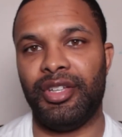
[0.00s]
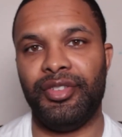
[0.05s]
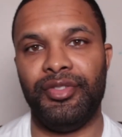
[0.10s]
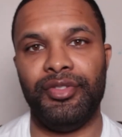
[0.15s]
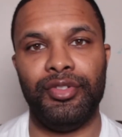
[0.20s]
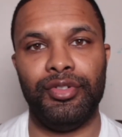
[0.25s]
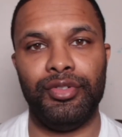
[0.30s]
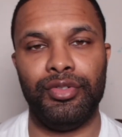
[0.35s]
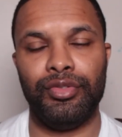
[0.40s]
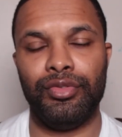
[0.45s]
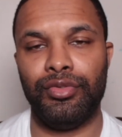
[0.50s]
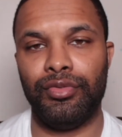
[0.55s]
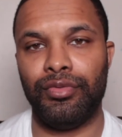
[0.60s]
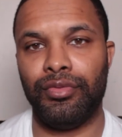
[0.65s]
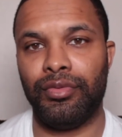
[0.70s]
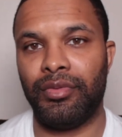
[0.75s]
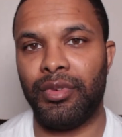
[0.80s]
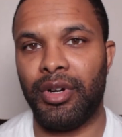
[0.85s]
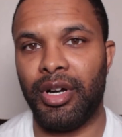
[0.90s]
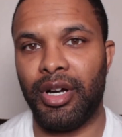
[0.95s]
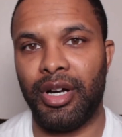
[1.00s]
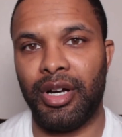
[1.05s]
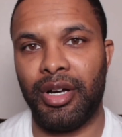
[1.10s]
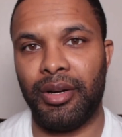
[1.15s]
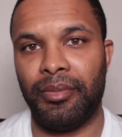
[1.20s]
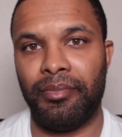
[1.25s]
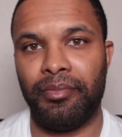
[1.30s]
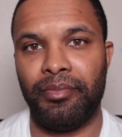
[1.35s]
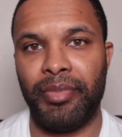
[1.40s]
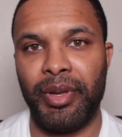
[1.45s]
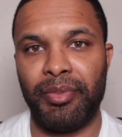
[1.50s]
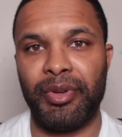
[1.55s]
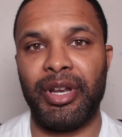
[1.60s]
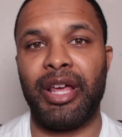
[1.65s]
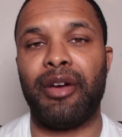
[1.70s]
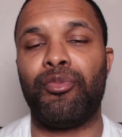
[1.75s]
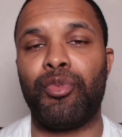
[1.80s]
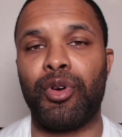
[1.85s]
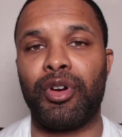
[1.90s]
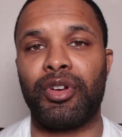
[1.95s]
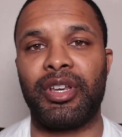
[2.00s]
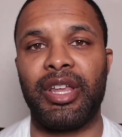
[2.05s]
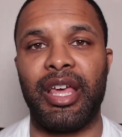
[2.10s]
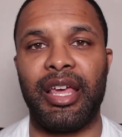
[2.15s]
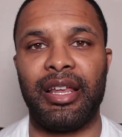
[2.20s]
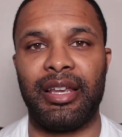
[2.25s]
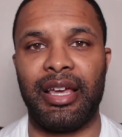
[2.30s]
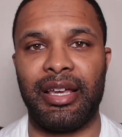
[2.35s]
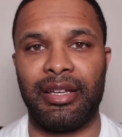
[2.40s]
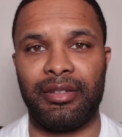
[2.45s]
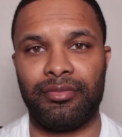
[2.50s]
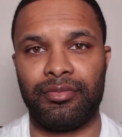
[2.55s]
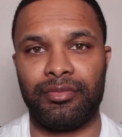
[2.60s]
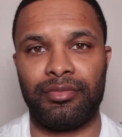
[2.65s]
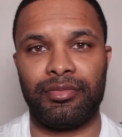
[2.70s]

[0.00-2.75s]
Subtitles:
knew people that worked at like